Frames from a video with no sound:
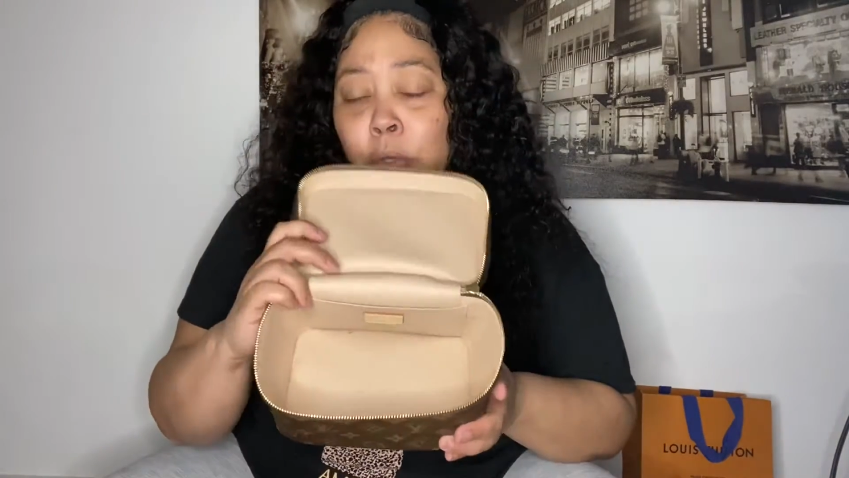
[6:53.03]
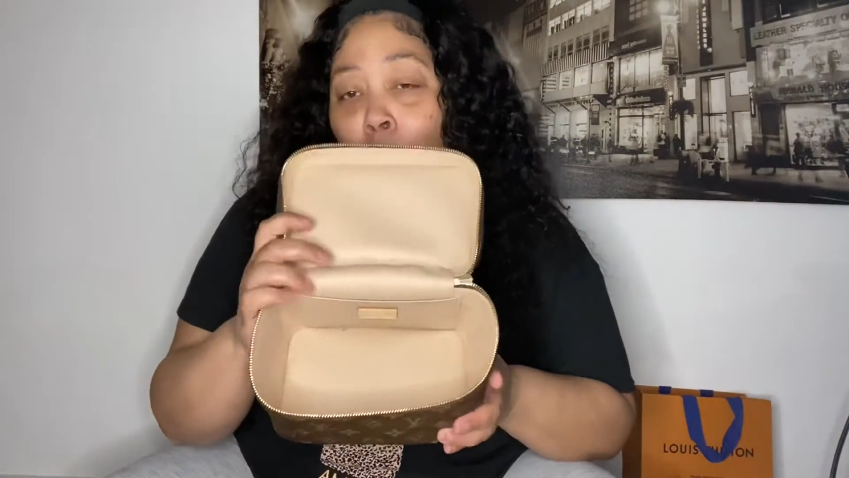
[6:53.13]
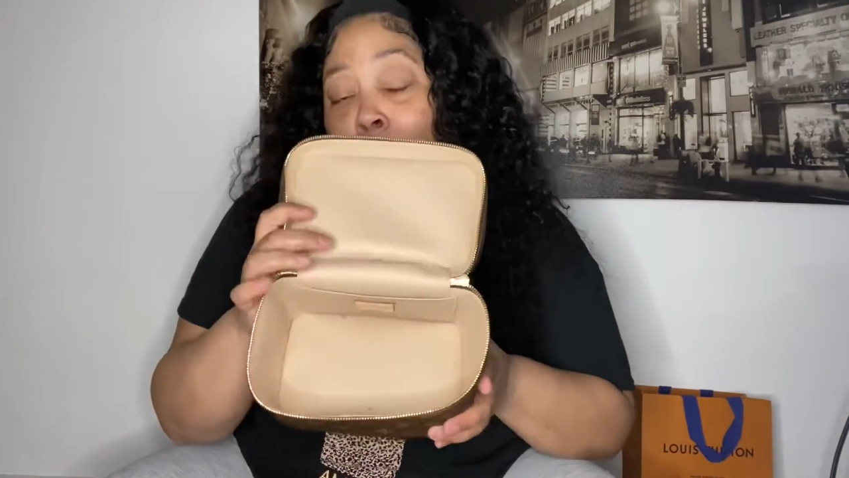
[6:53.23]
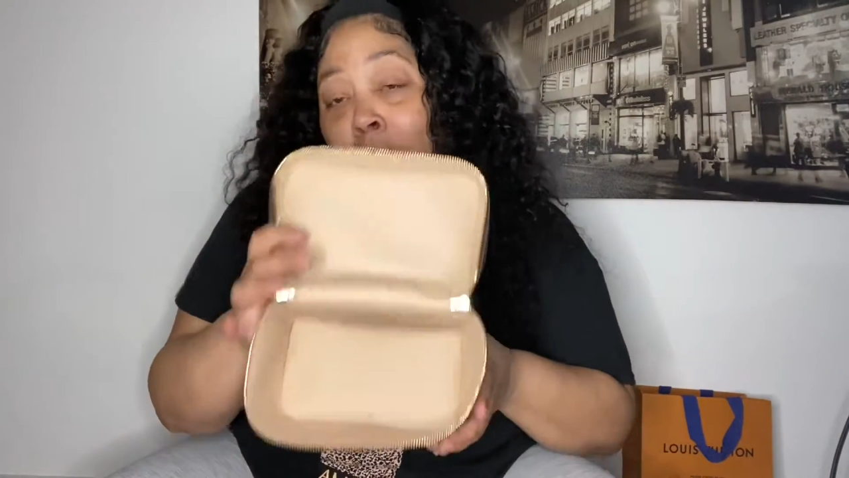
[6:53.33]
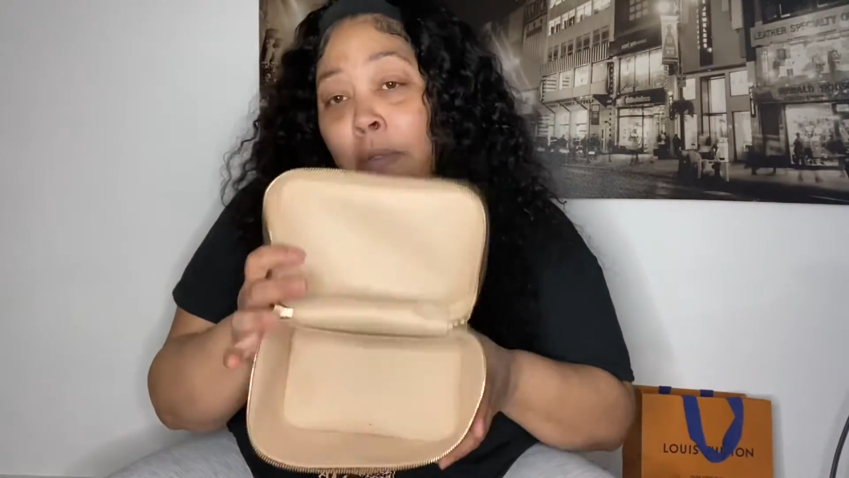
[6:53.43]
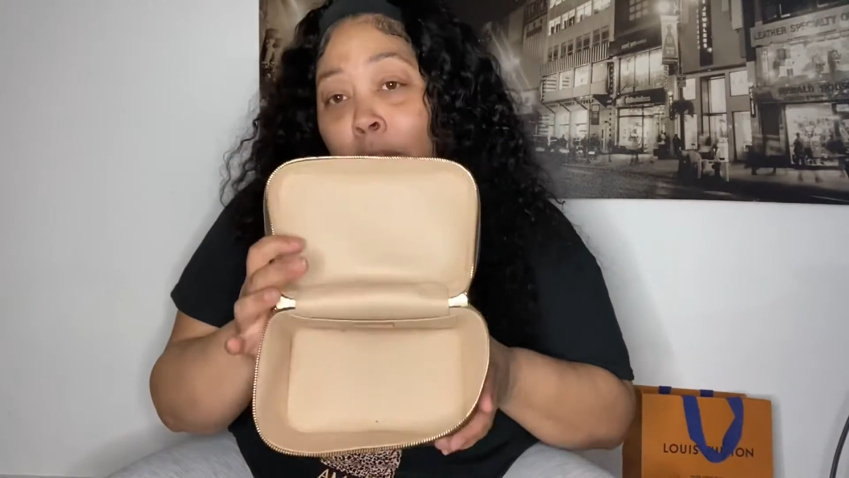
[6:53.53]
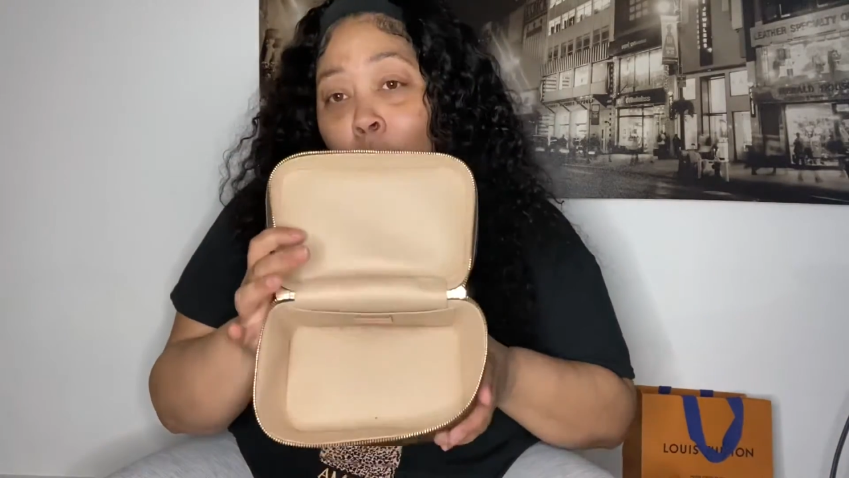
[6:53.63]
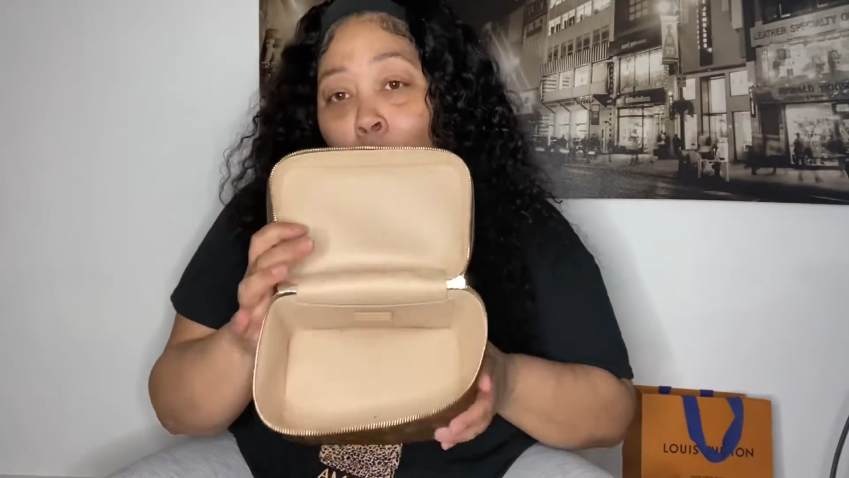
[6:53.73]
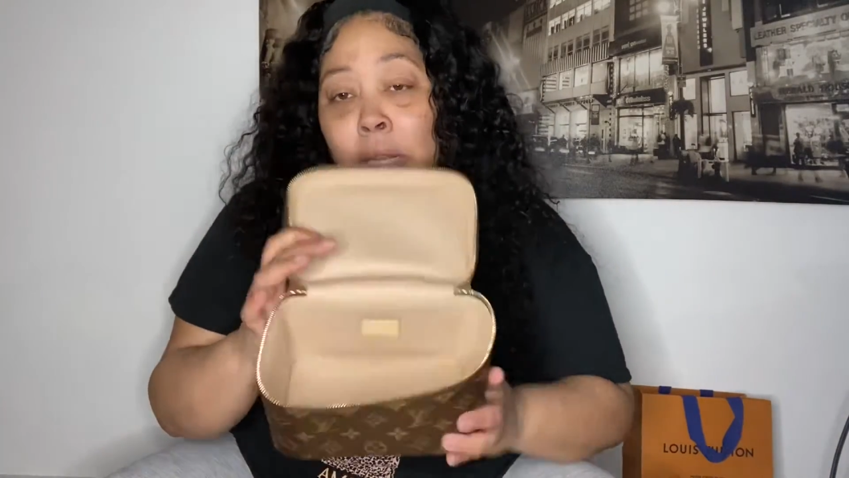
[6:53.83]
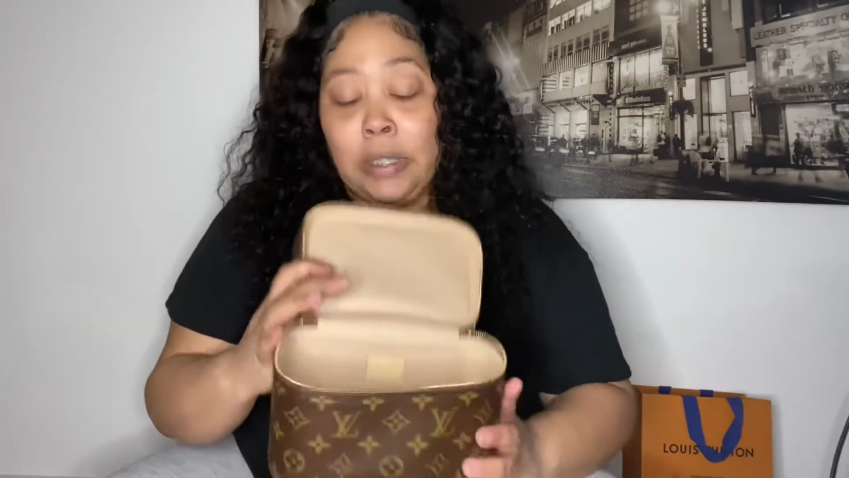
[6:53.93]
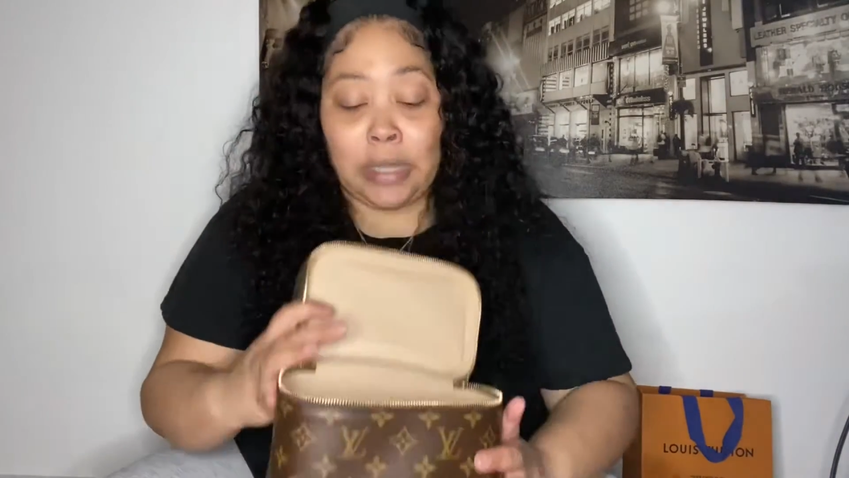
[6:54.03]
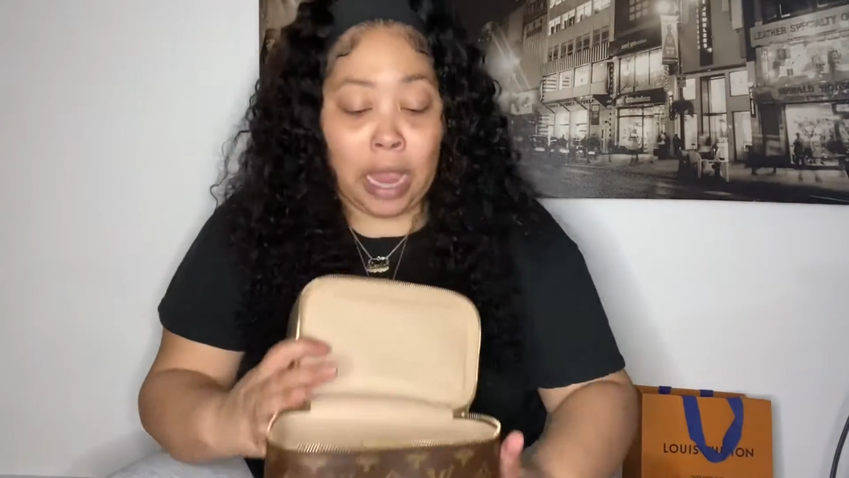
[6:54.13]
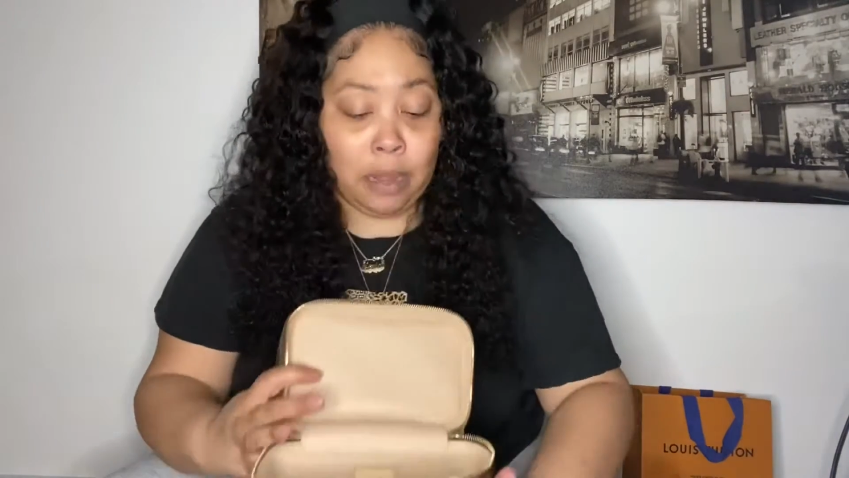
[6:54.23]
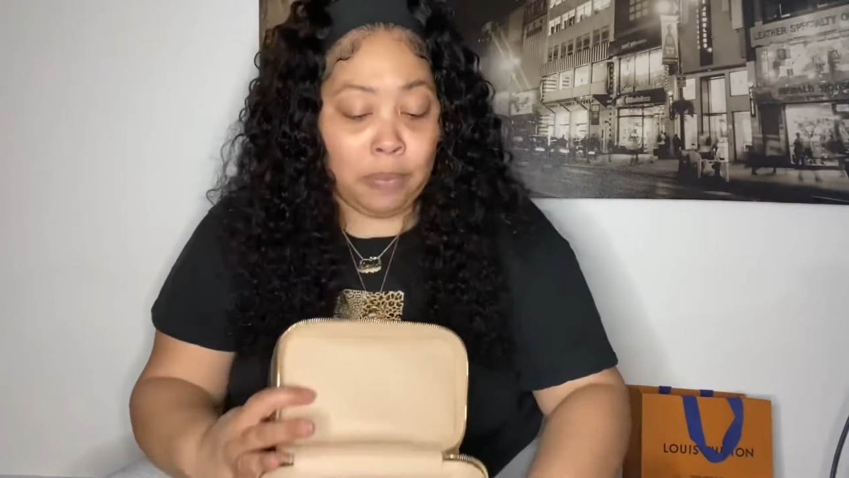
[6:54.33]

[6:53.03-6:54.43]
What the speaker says: you won't see the phone inside,